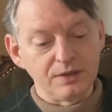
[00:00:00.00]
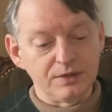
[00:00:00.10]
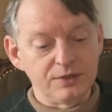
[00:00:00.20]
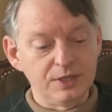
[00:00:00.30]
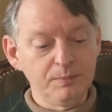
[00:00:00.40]

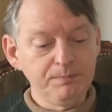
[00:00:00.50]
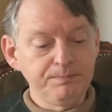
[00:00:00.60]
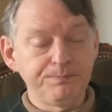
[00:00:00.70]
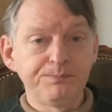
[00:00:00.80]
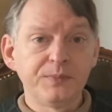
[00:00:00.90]
Tim,
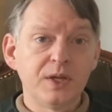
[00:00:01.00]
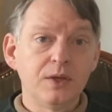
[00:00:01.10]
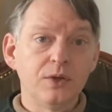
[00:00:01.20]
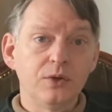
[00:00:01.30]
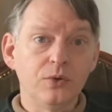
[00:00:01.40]

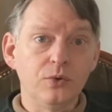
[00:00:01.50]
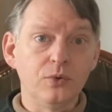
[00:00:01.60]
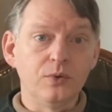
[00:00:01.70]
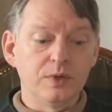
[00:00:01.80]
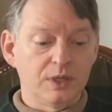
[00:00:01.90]

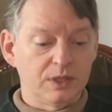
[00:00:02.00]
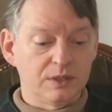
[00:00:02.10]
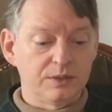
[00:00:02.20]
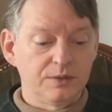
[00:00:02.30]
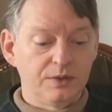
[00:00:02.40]
who uh,